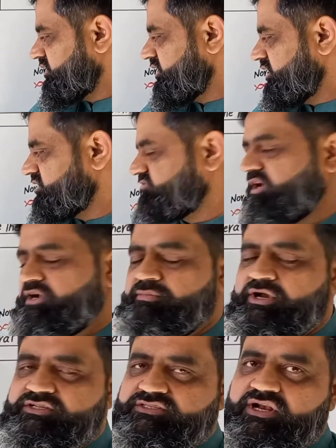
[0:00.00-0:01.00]
these
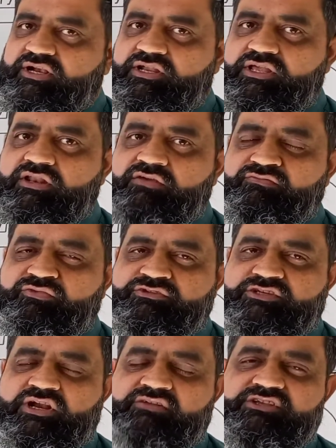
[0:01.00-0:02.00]
white blood cell T
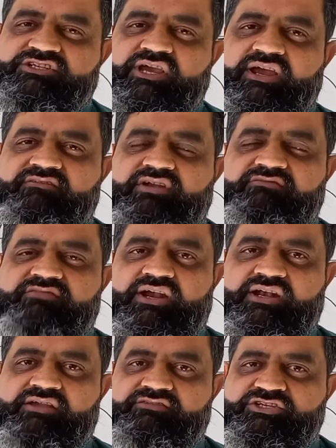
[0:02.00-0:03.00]
lymphocyte which have
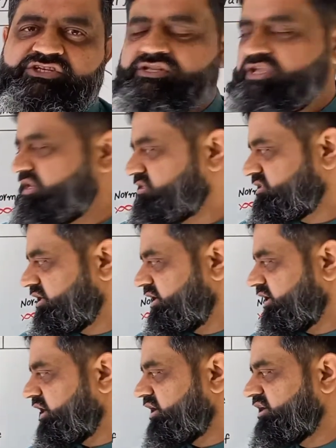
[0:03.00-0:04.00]
defective gene
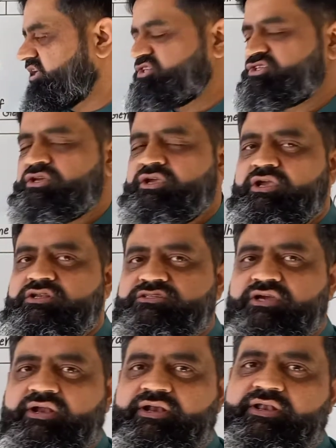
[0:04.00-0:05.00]
inside a dish
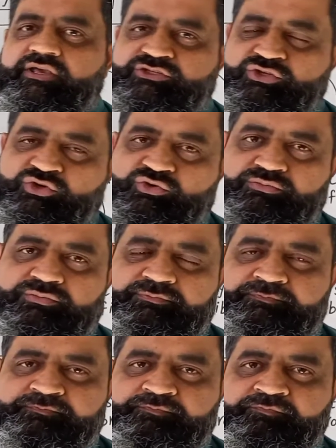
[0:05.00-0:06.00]
inside a test tube.
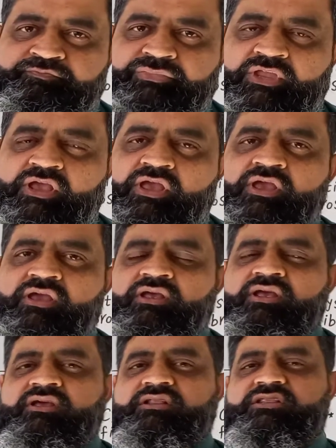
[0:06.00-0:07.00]

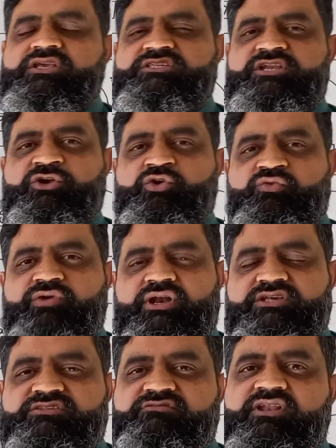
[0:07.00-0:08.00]
These
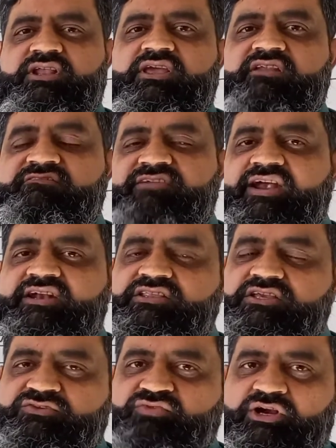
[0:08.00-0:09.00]
retrovirus will
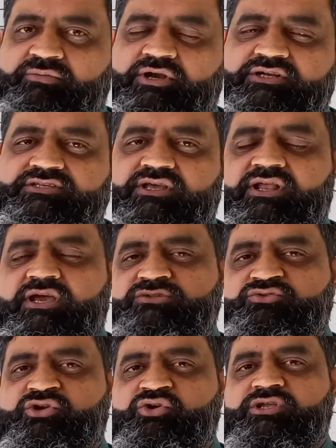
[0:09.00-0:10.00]
infect these white blood cell
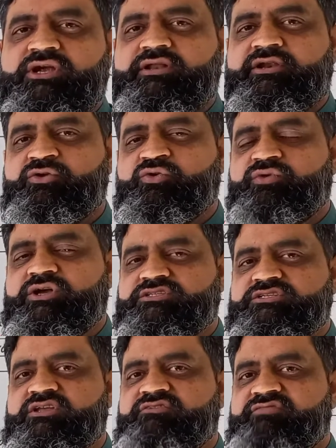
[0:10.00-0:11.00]
as you know that
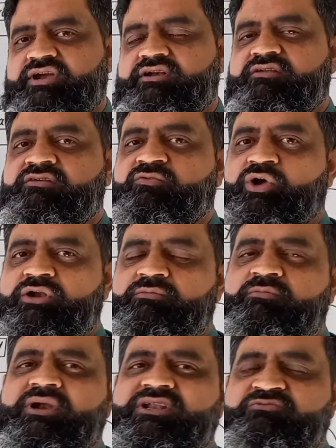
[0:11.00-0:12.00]
retroviruses infect white
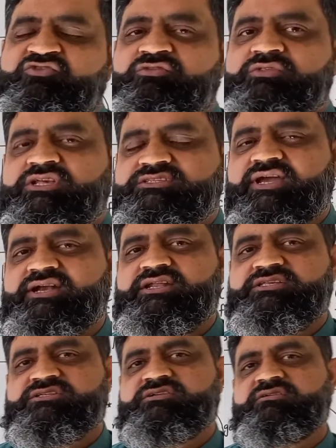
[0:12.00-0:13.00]
but the
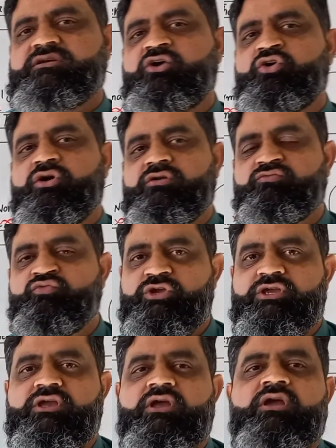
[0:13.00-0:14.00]
scientists or
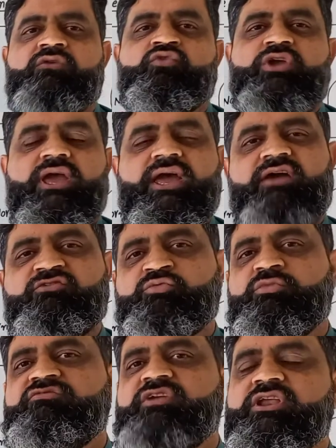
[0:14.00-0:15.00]
we we have
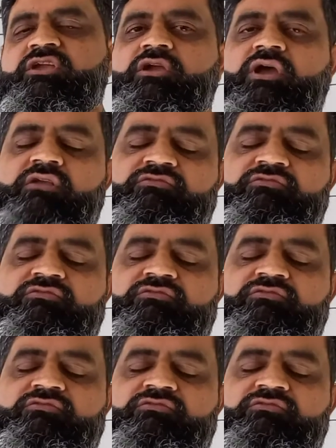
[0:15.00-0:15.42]
to be very